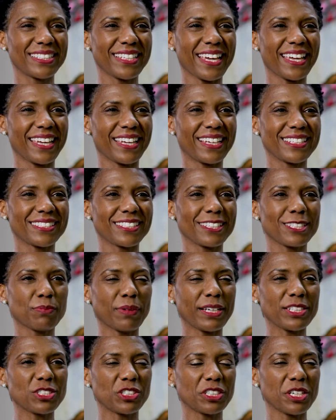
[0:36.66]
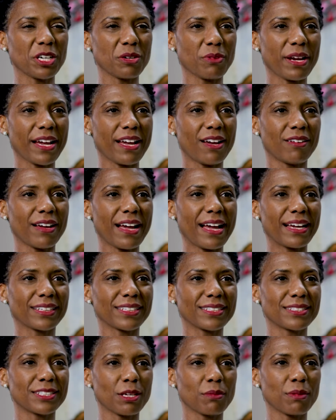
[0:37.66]
days, especially around
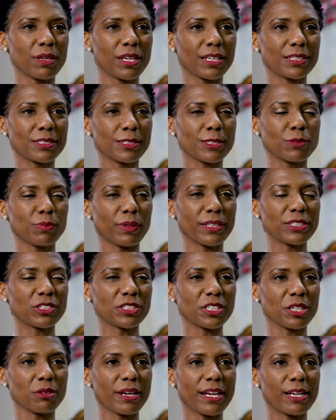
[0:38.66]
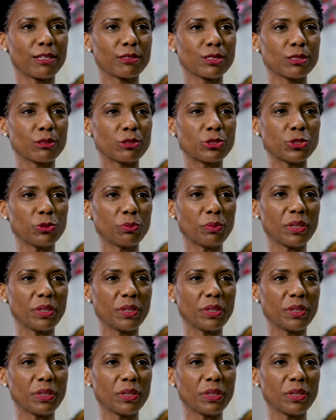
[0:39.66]
academics, especially around social